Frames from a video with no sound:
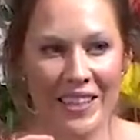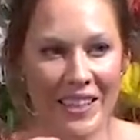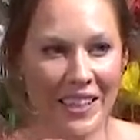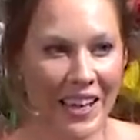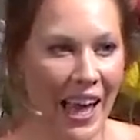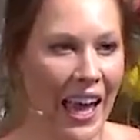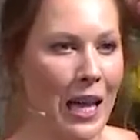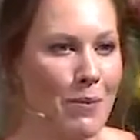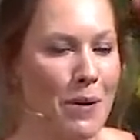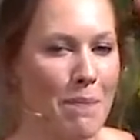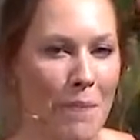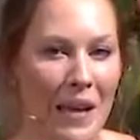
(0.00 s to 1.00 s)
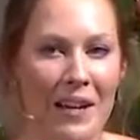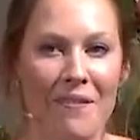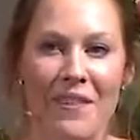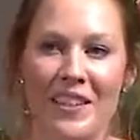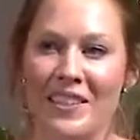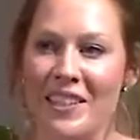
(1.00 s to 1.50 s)
He came and
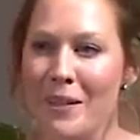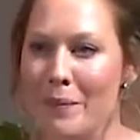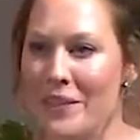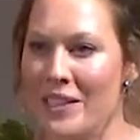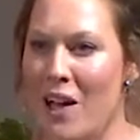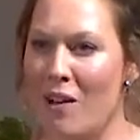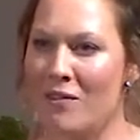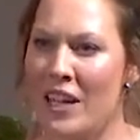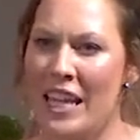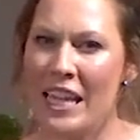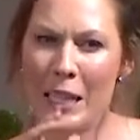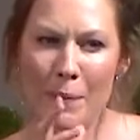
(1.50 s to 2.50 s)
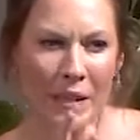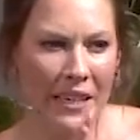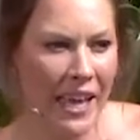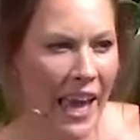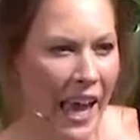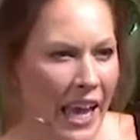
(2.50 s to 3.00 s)
manifested Himself. He
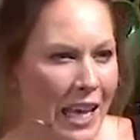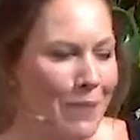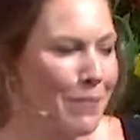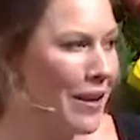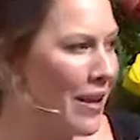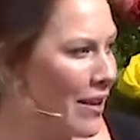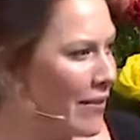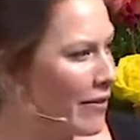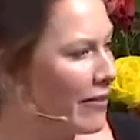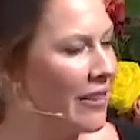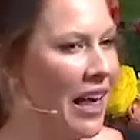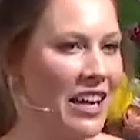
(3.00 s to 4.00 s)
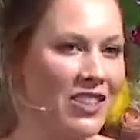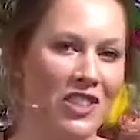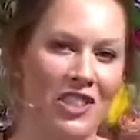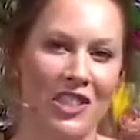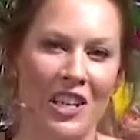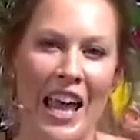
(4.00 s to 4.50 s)
became
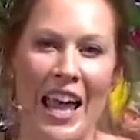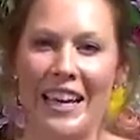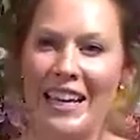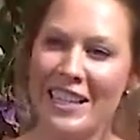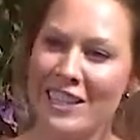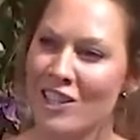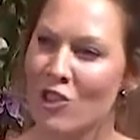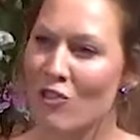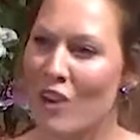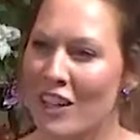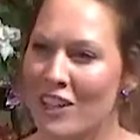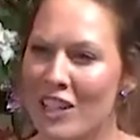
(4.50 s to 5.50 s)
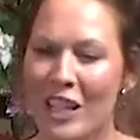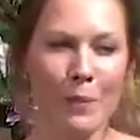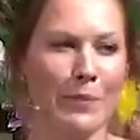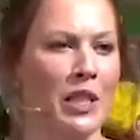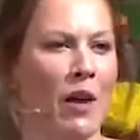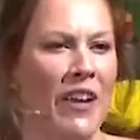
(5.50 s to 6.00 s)
flesh and He surrendered
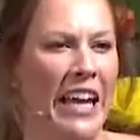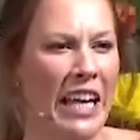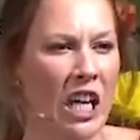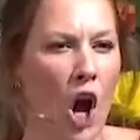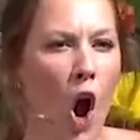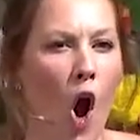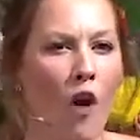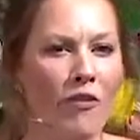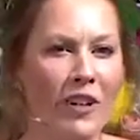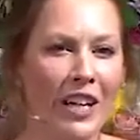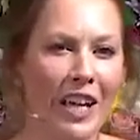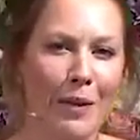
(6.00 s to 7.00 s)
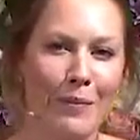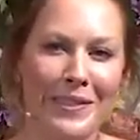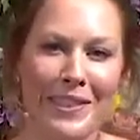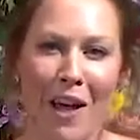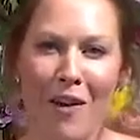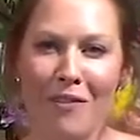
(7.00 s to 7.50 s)
Himself, He offered
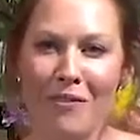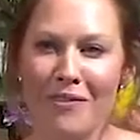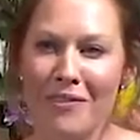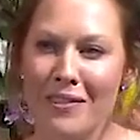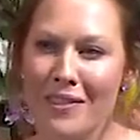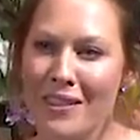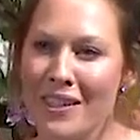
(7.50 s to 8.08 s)
Himself